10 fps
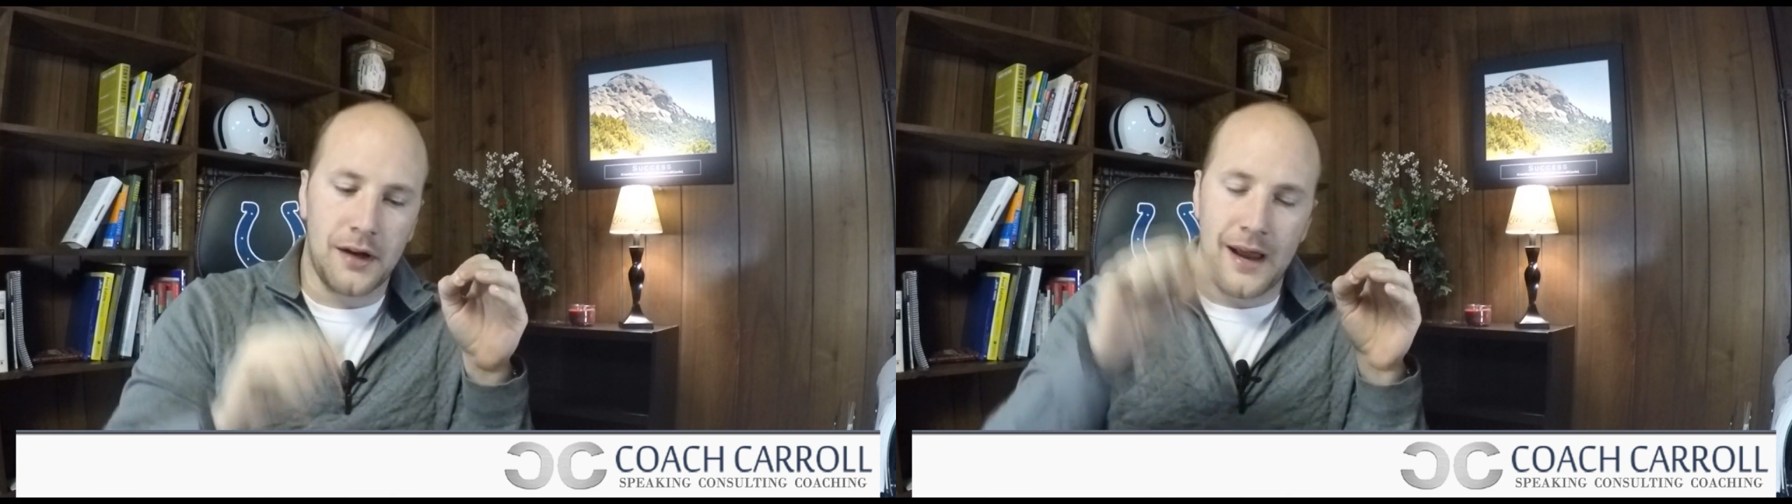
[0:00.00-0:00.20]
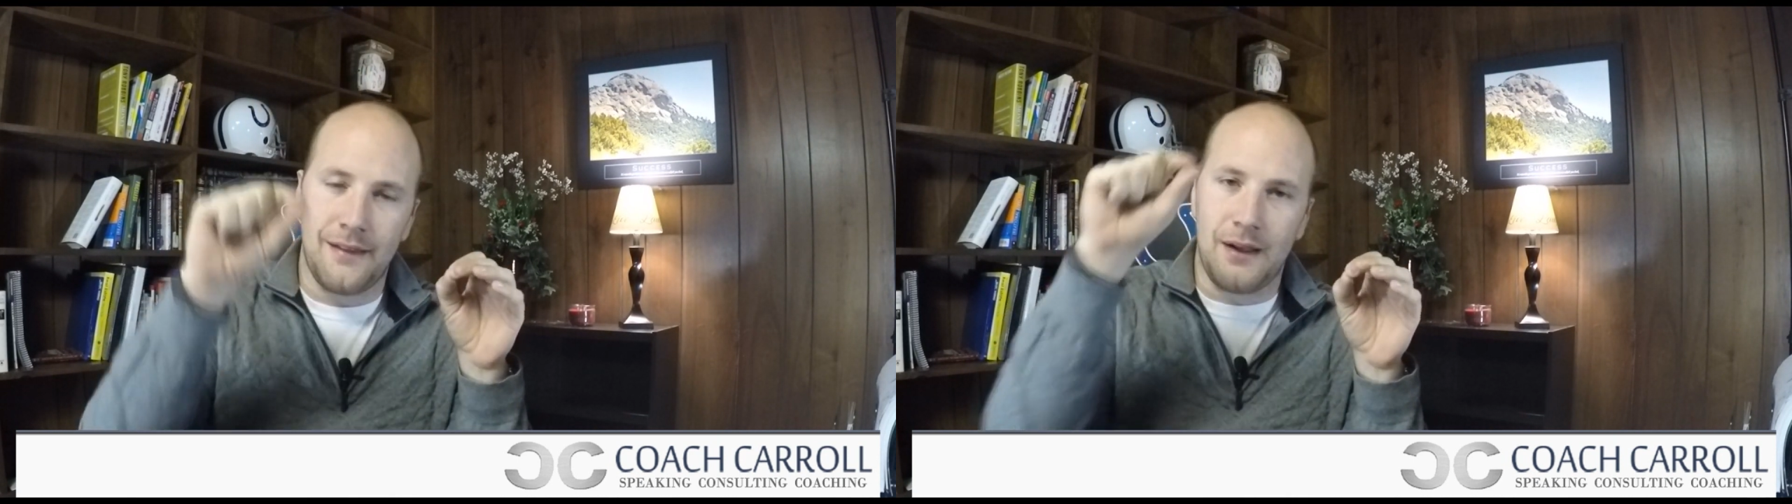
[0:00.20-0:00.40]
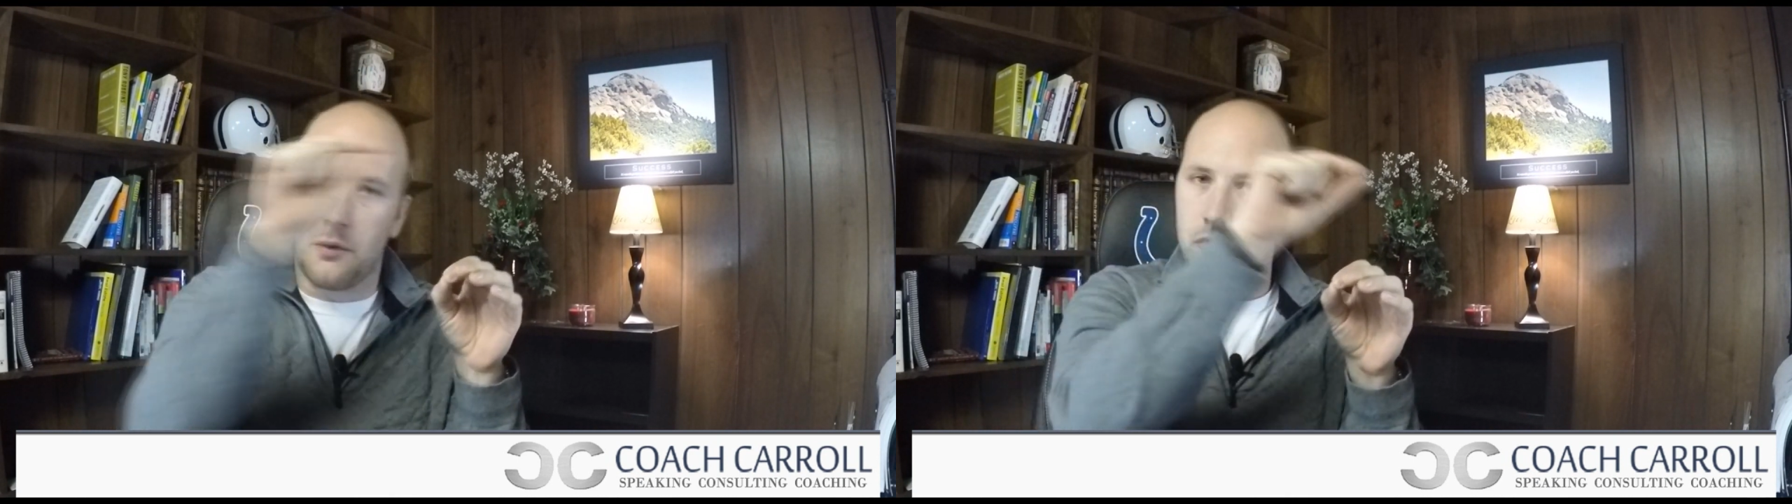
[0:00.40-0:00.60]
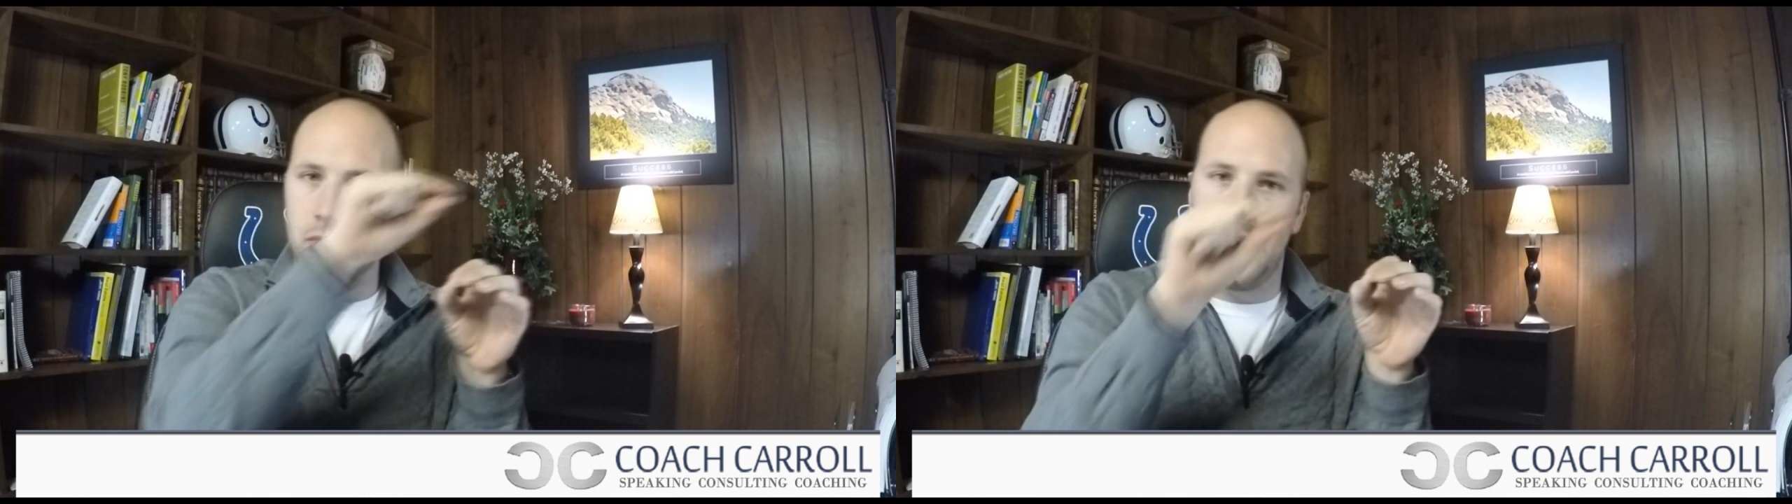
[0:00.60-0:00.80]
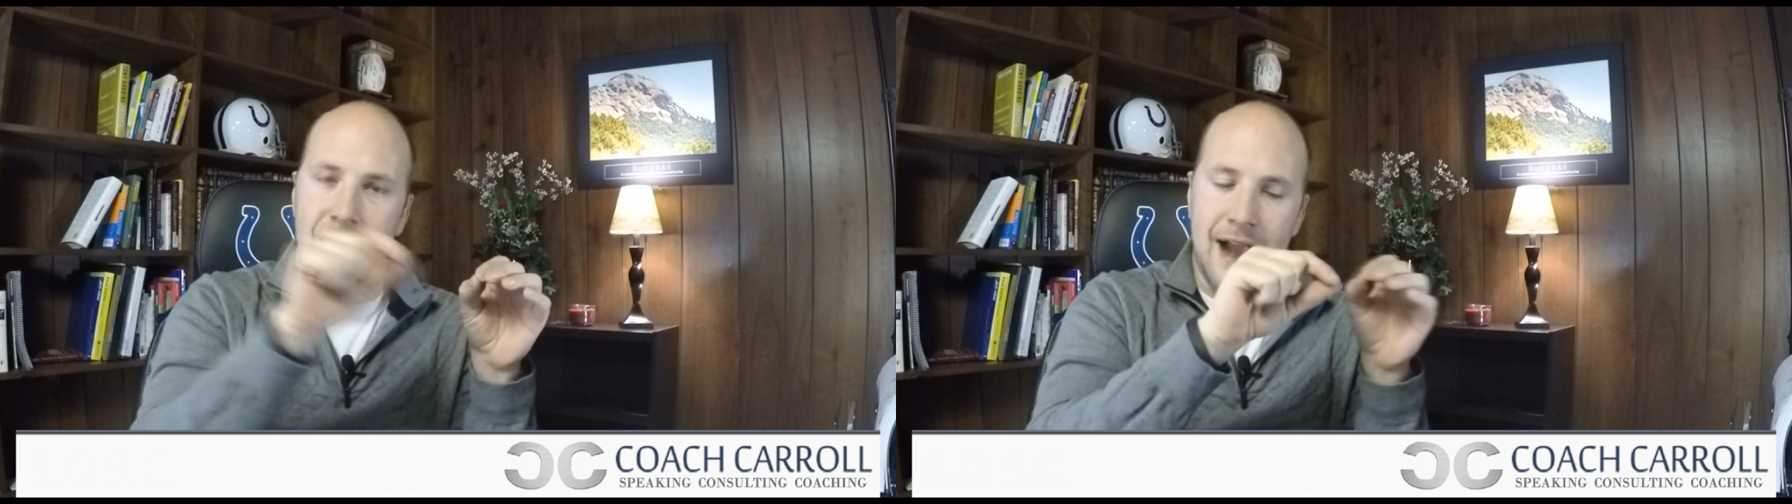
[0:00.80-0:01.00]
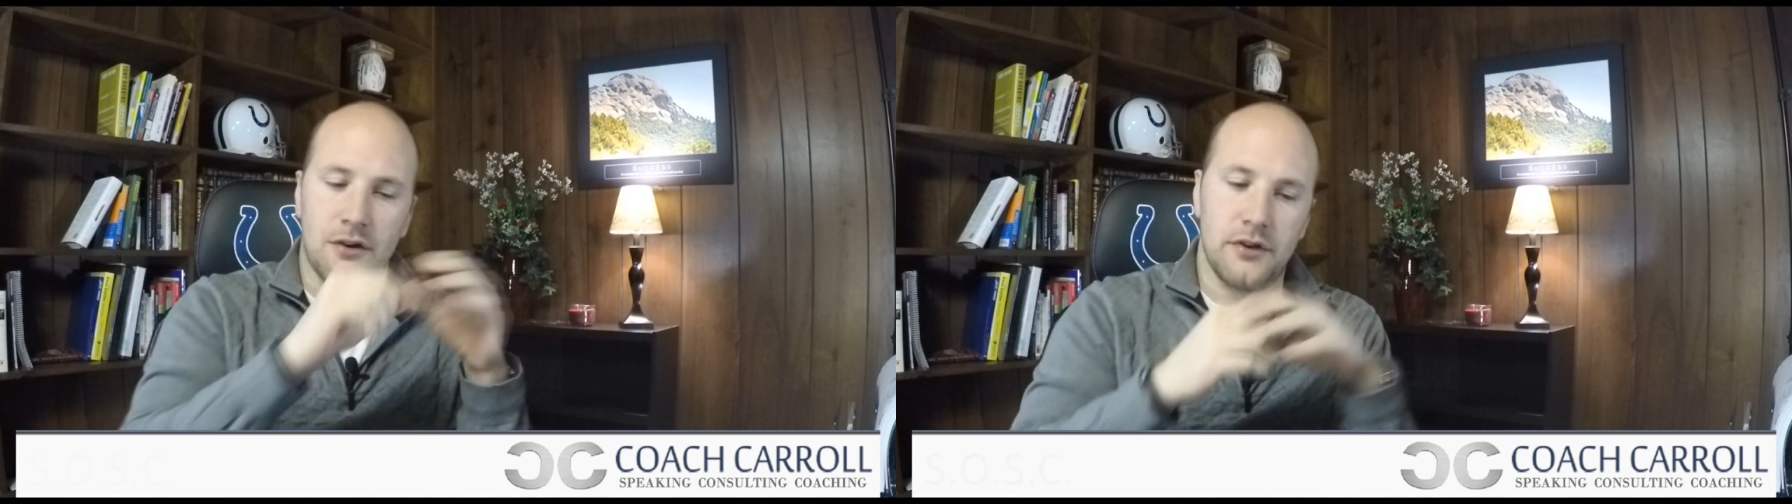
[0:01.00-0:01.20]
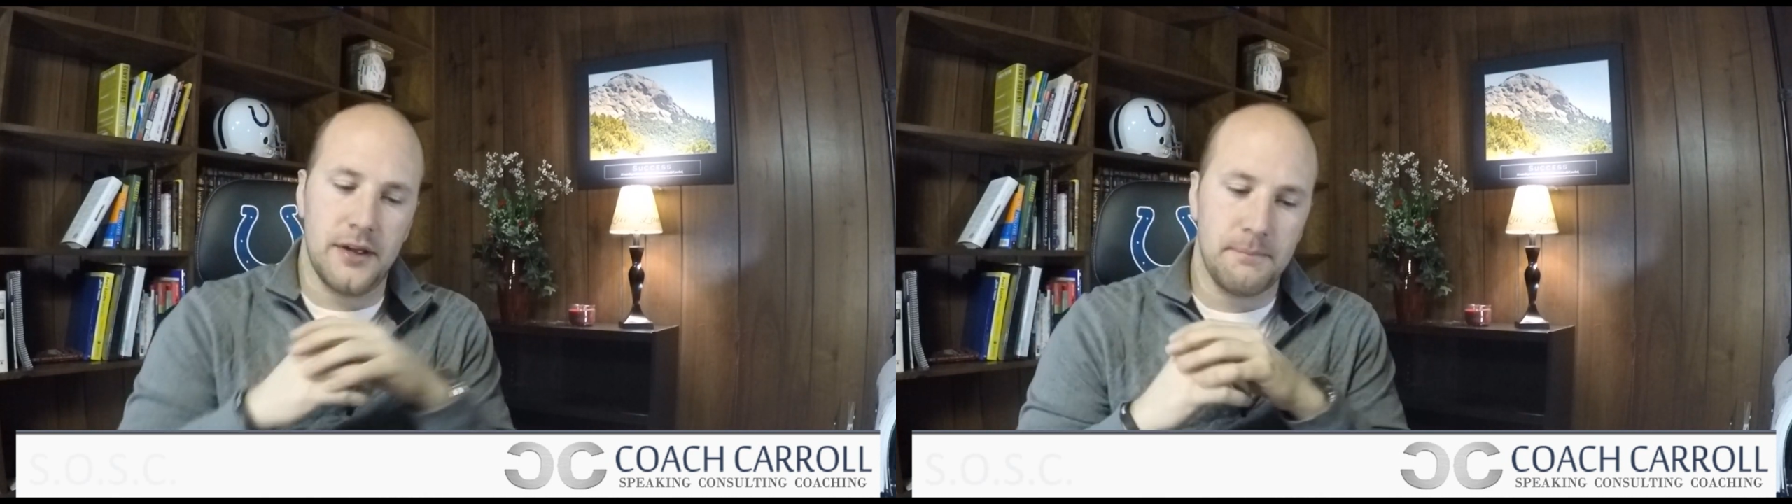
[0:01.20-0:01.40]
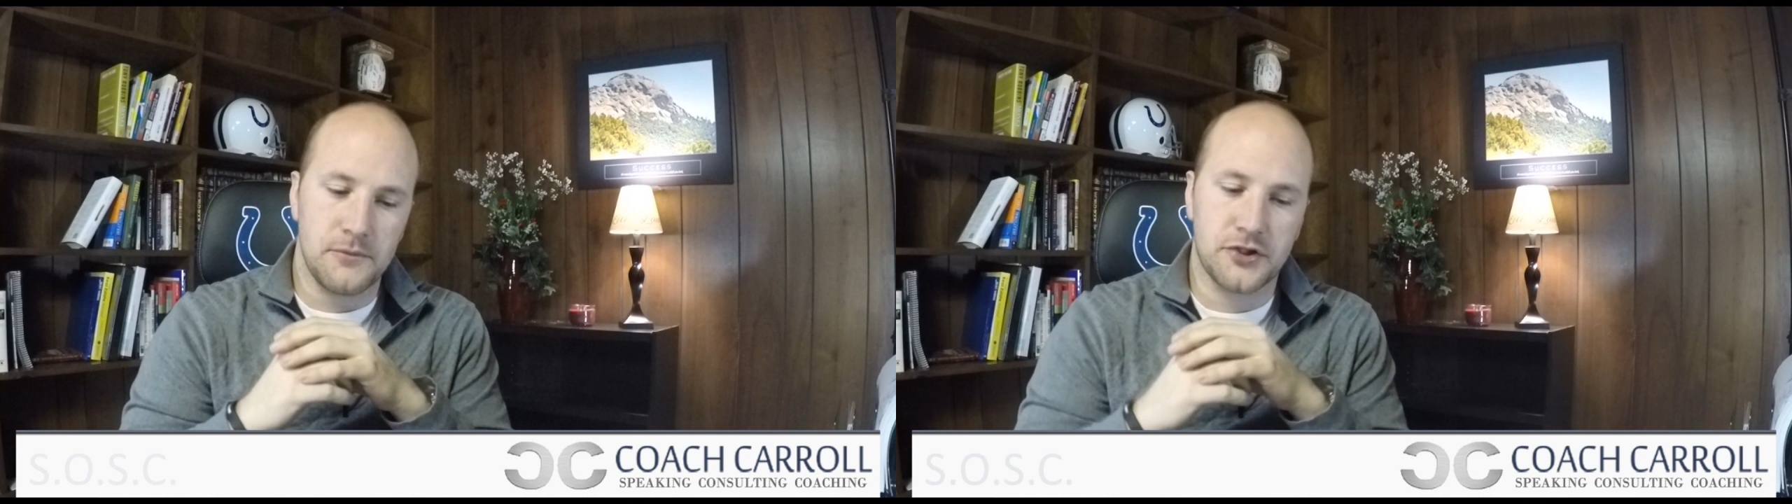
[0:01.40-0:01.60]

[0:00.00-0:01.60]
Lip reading: kind of like we're doing an acronym.